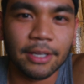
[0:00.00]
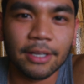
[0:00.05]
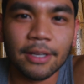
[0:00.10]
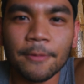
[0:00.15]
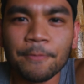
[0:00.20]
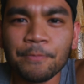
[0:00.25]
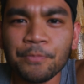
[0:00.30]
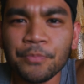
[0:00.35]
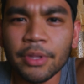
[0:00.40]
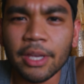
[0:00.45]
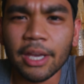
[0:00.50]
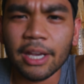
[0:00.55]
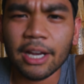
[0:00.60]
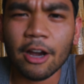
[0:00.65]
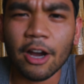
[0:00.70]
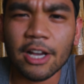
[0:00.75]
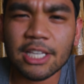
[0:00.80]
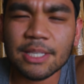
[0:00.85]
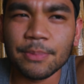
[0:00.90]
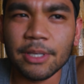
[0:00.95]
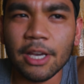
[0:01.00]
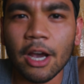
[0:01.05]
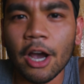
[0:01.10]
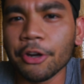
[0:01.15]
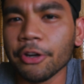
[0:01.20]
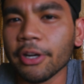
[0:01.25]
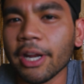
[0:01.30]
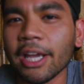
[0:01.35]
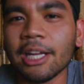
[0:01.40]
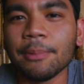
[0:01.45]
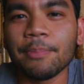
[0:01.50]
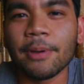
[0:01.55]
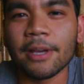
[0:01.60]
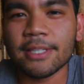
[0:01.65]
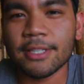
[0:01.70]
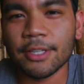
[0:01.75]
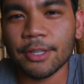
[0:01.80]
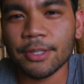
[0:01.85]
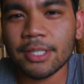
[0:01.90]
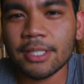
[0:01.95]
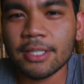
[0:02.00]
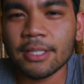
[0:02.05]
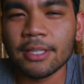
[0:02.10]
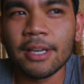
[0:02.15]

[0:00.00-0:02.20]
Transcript: It cost me one hundred eighty pesos.